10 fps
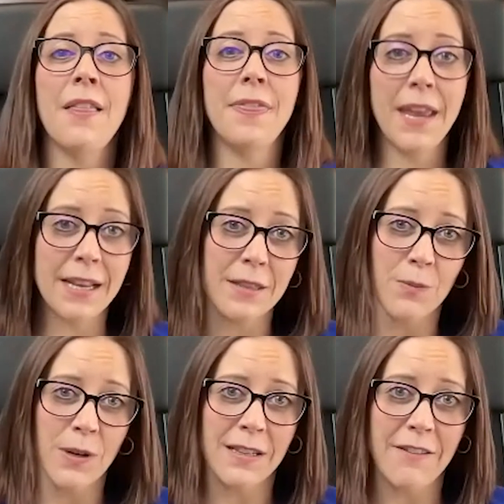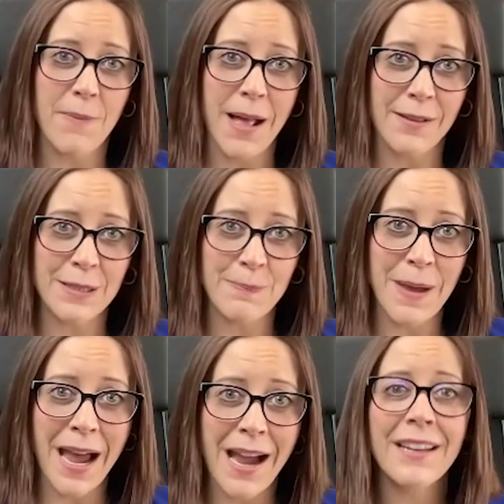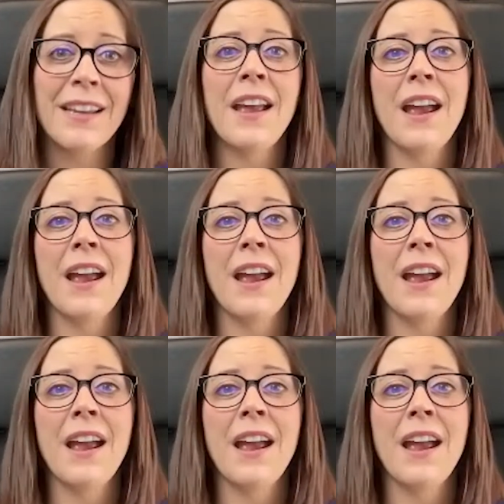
They get the work-life balance back.